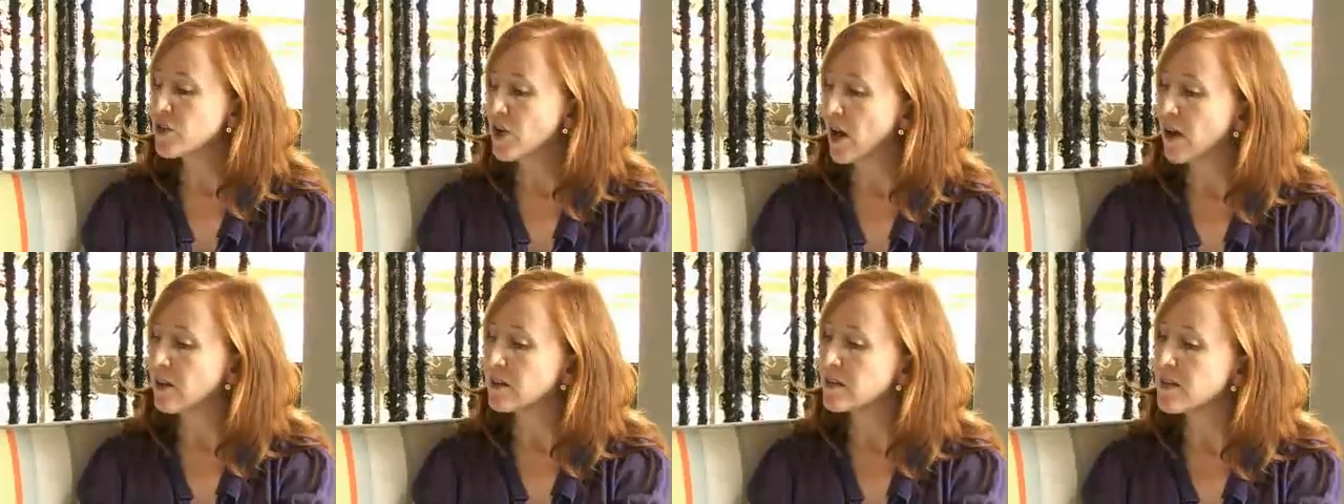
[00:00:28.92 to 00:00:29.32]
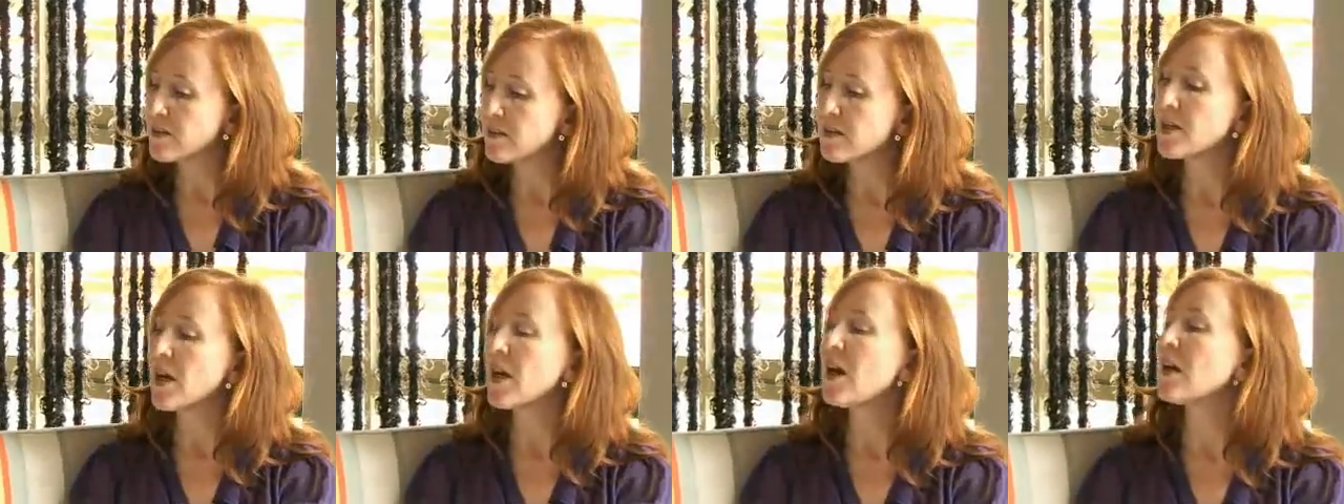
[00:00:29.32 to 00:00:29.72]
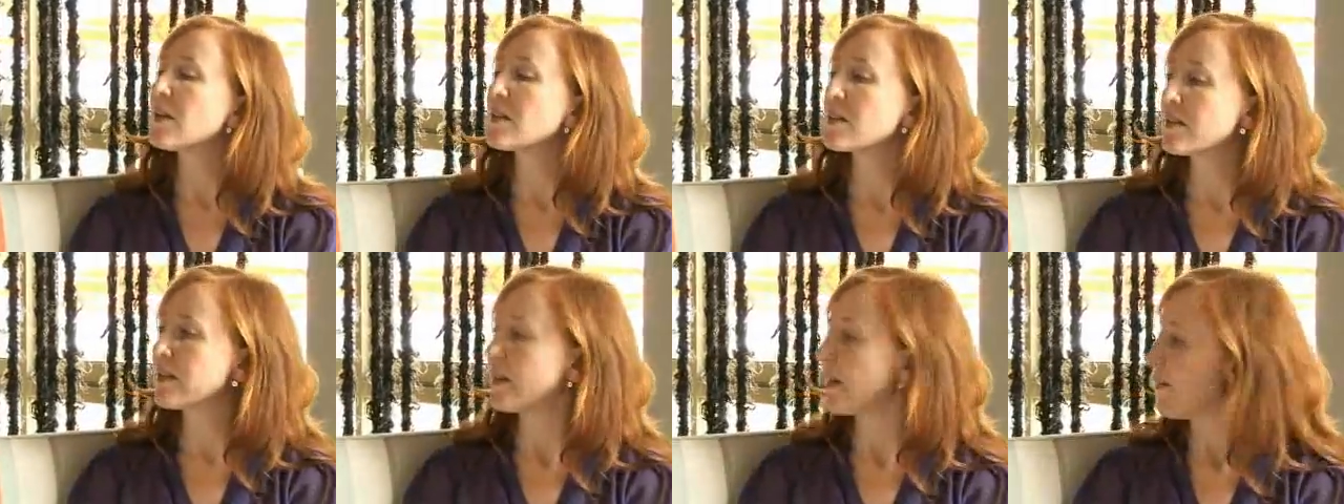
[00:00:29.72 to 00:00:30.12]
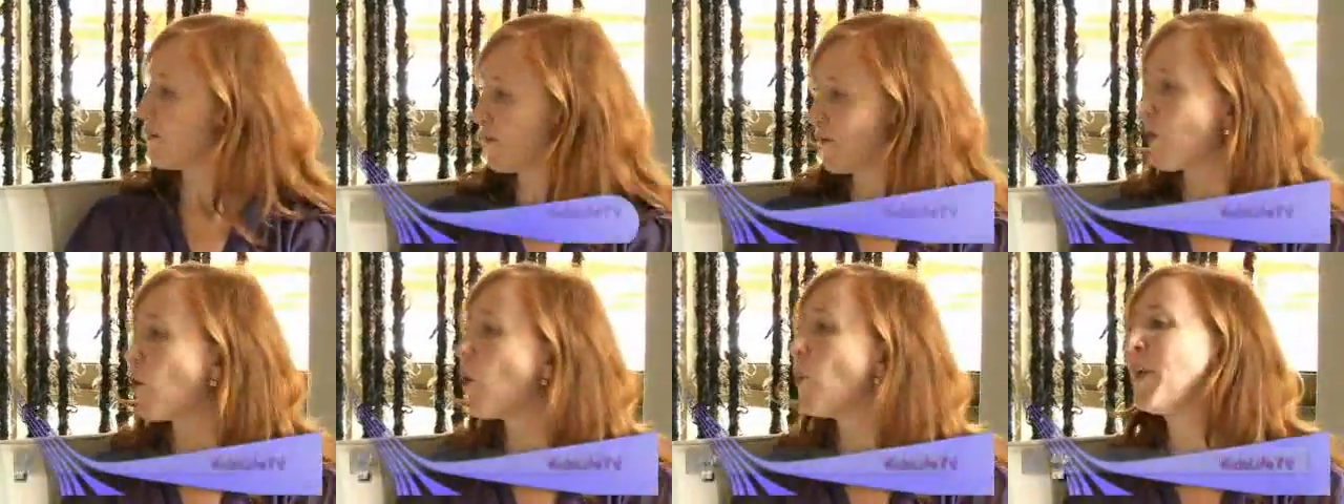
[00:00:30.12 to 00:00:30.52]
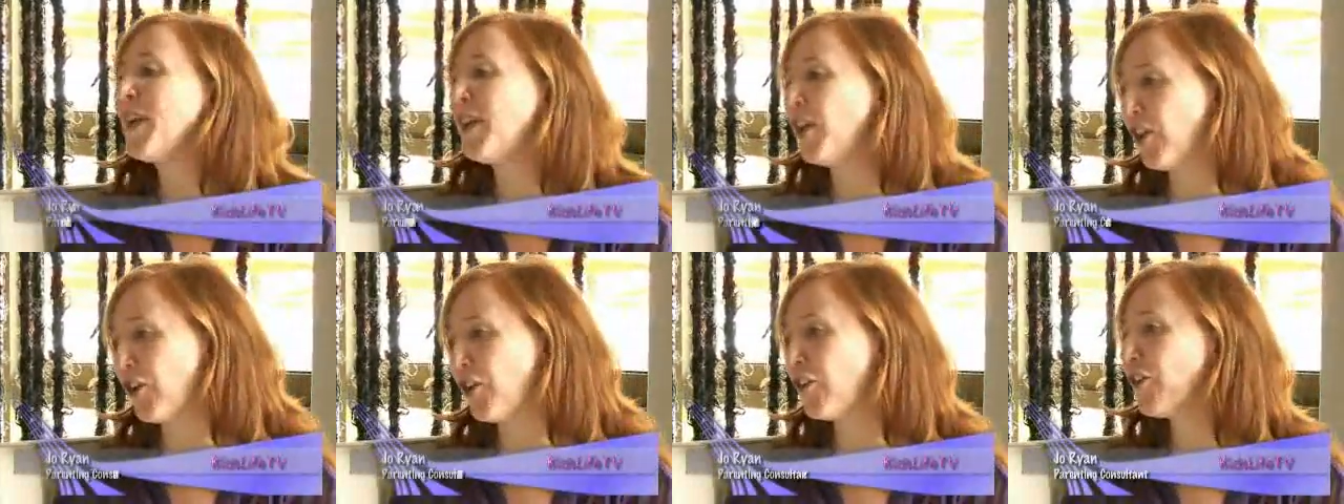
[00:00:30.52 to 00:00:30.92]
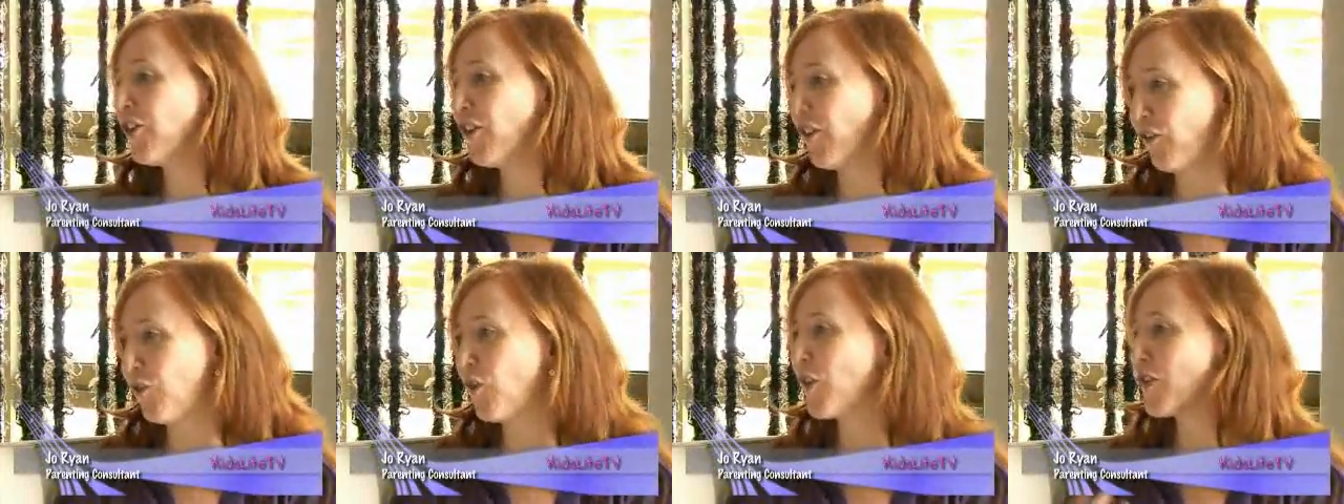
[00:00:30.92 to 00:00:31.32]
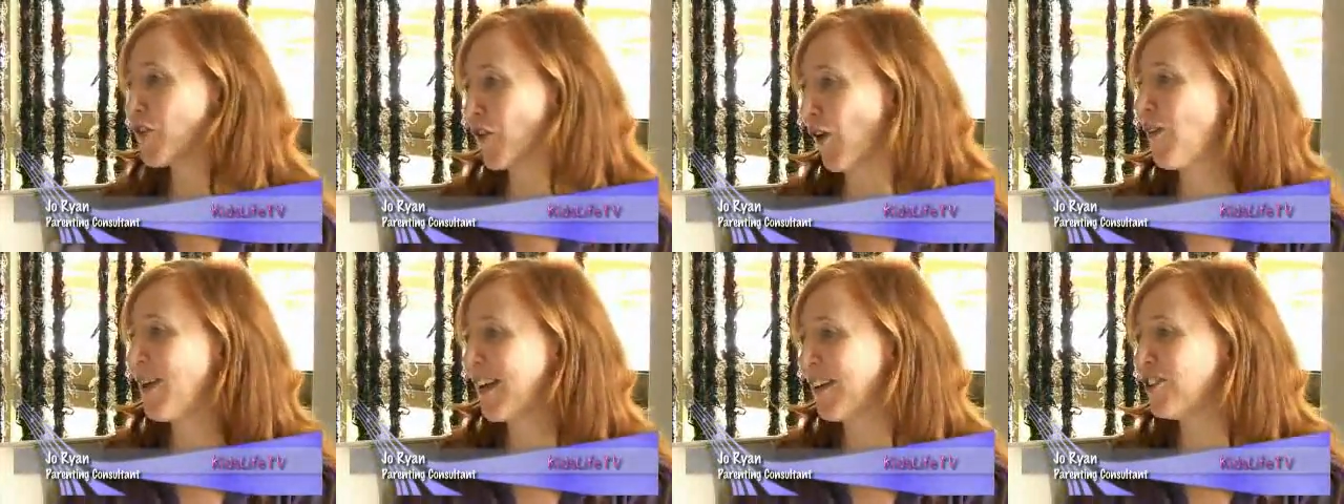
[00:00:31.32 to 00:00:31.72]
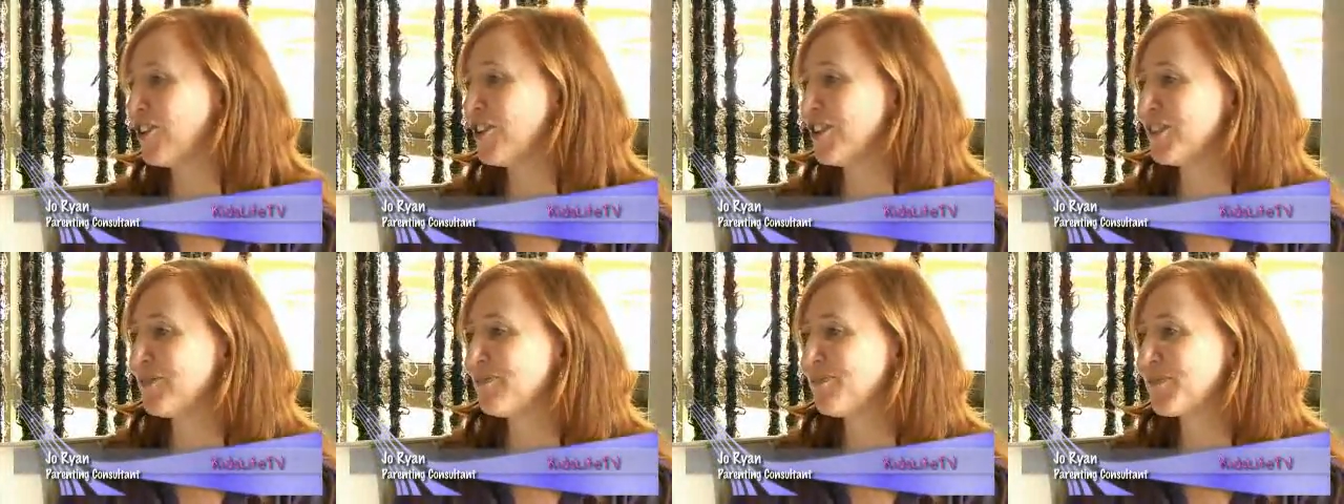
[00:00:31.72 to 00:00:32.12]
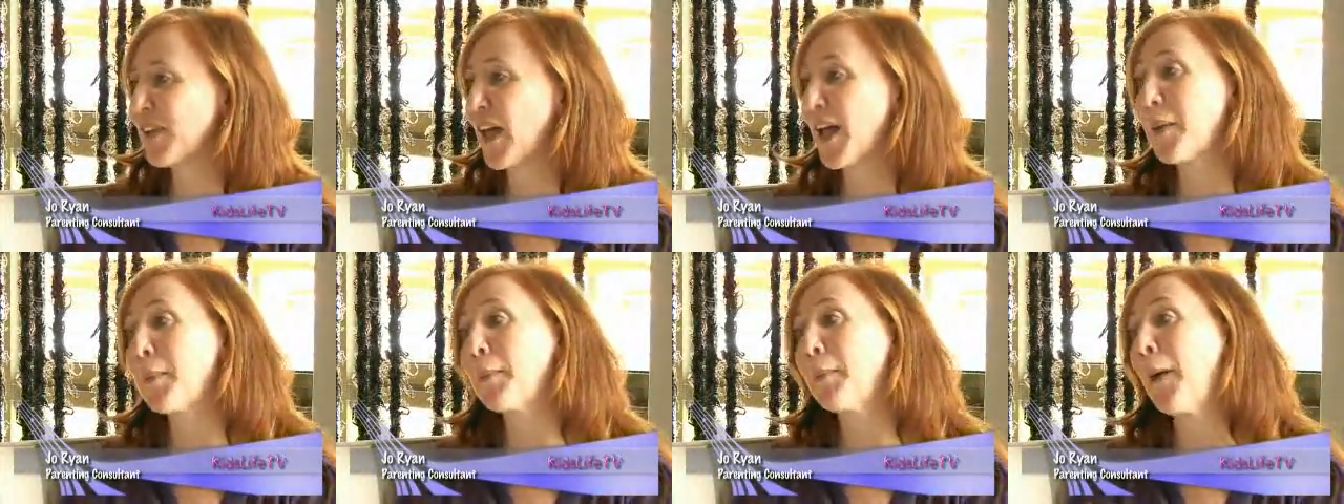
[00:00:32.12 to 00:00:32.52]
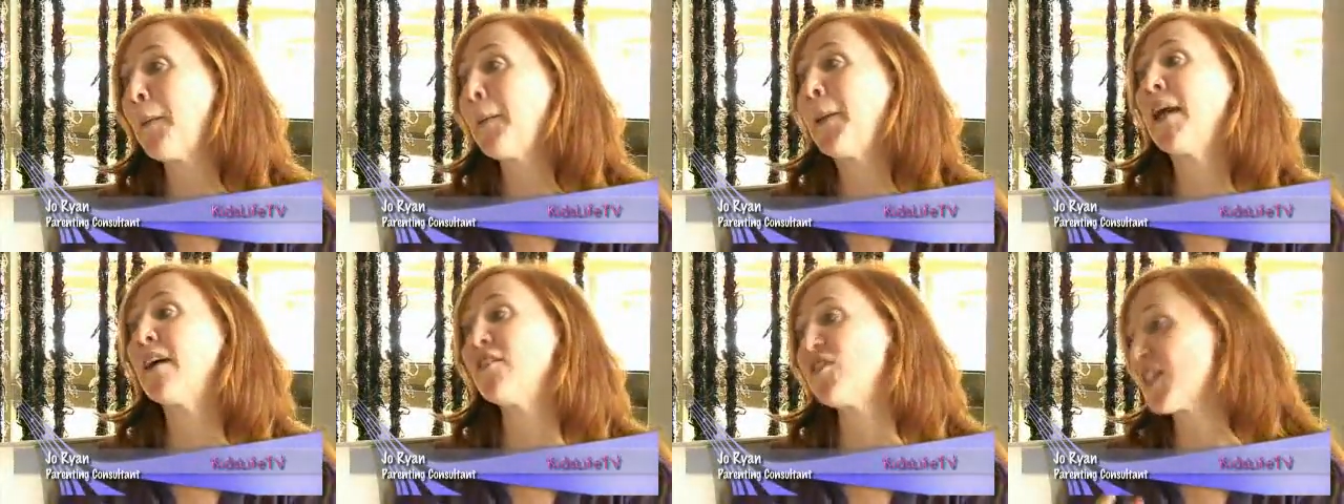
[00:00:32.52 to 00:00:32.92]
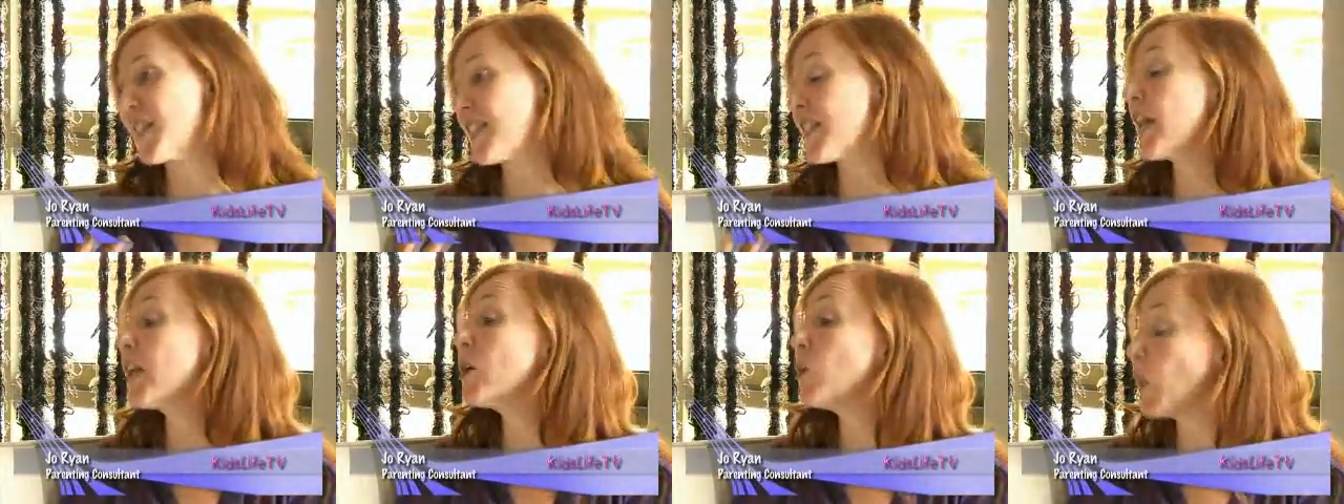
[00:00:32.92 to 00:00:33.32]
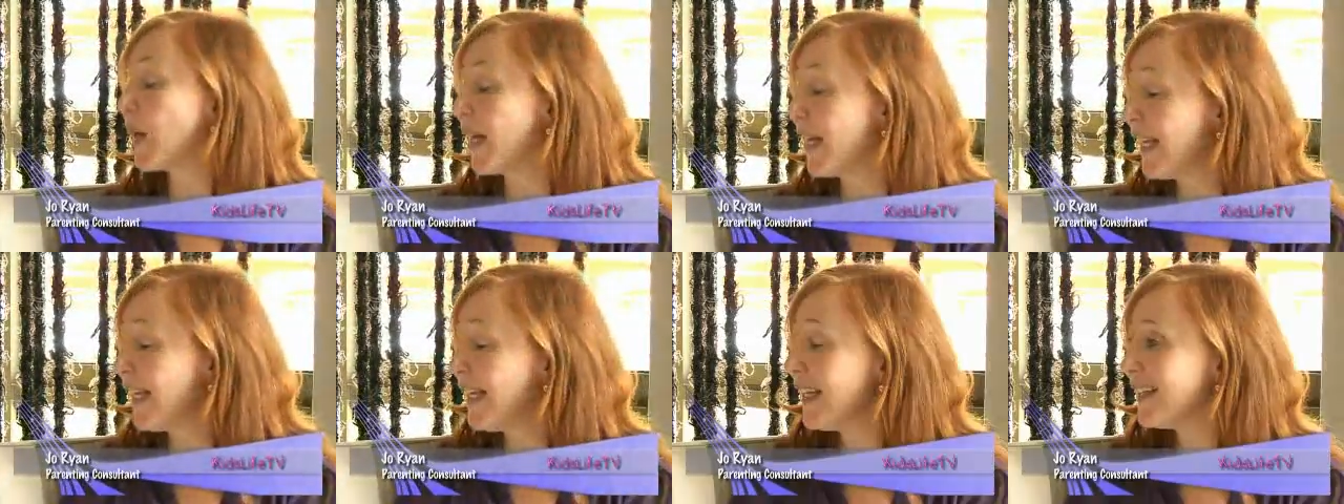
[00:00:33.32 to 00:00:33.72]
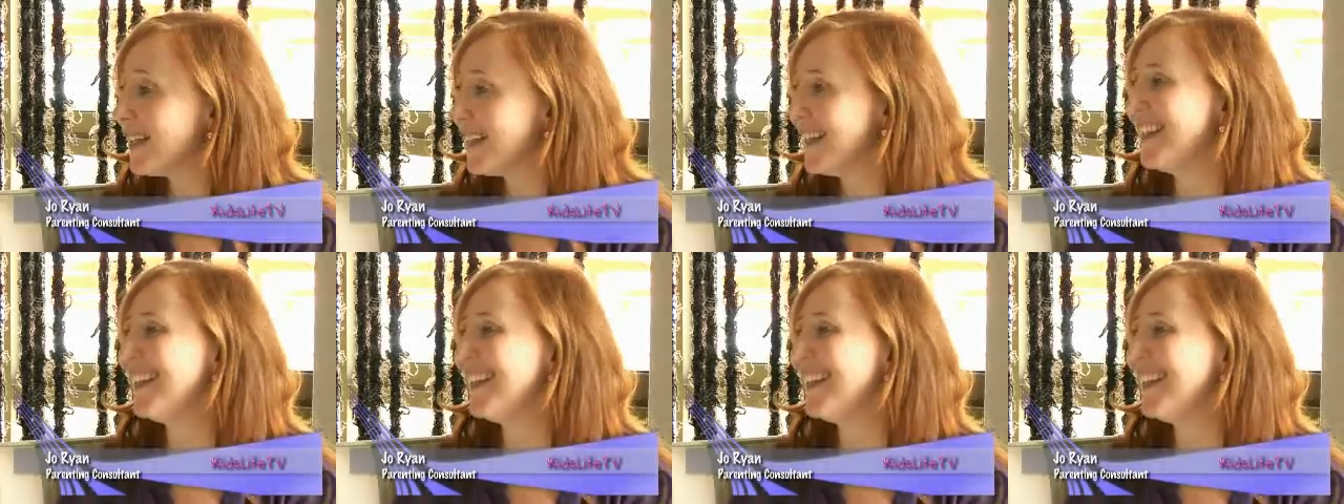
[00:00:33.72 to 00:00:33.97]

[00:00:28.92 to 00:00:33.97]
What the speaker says: child starts informing you of what's going on, like, "Mummy, I've just done a wee,"